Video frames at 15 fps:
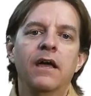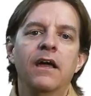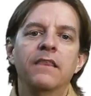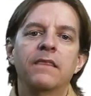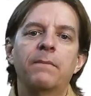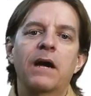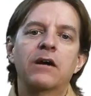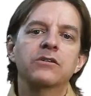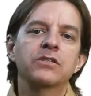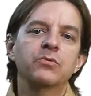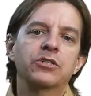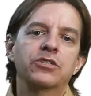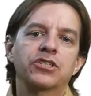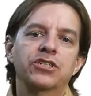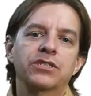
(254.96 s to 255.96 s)
The
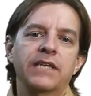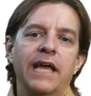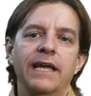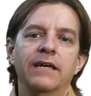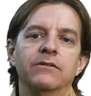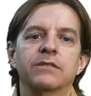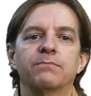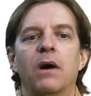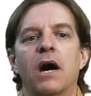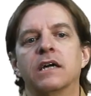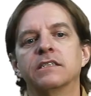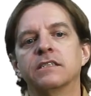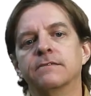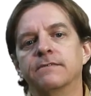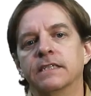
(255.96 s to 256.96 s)
PowerSwitch tail's
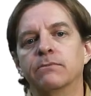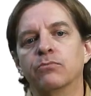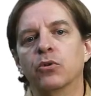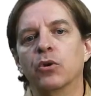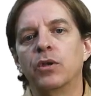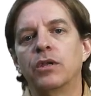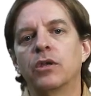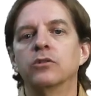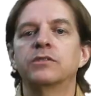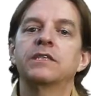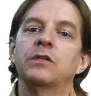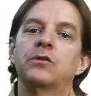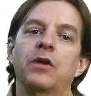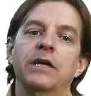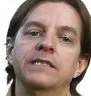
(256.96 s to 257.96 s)
positive input goes to
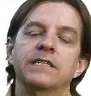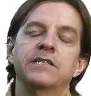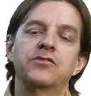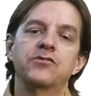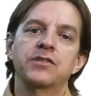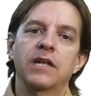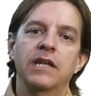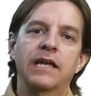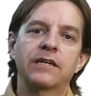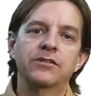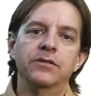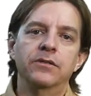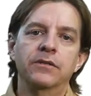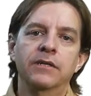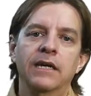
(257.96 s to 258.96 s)
the transistor's
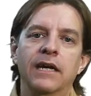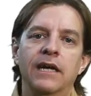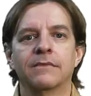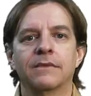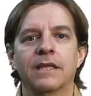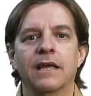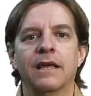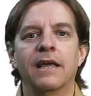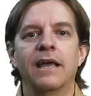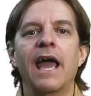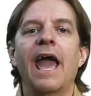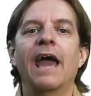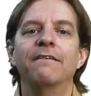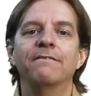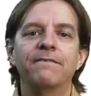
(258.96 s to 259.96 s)
collector.
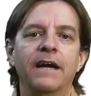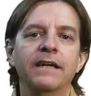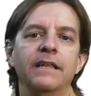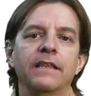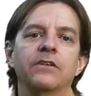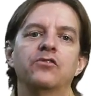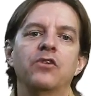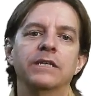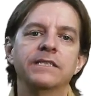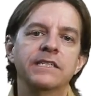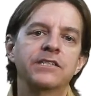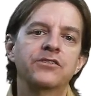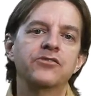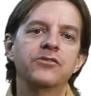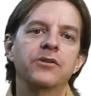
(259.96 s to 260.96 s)
And finally, the
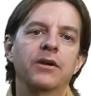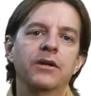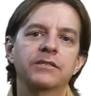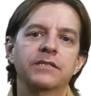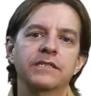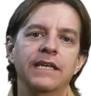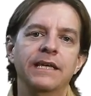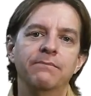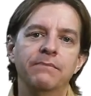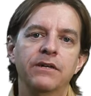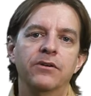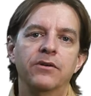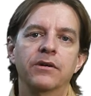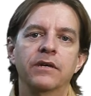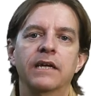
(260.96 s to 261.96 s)
transistor's
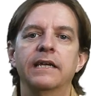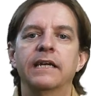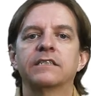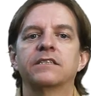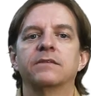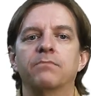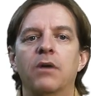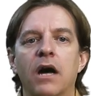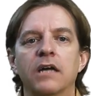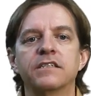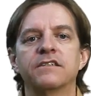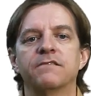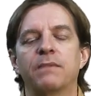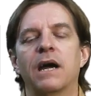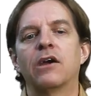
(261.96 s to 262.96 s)
emitter connects to the
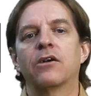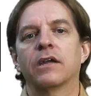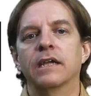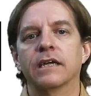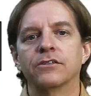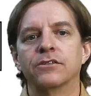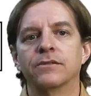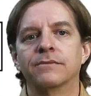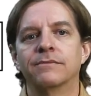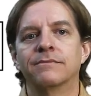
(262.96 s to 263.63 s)
positive power connector.